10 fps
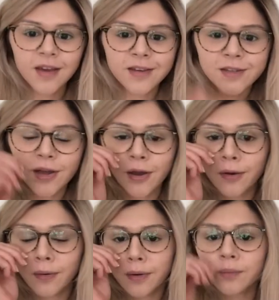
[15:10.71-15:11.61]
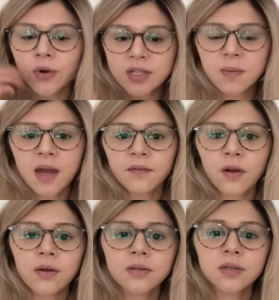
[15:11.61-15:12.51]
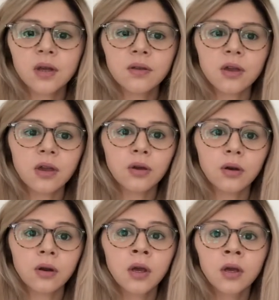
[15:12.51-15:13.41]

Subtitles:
So bring some headphones so that you can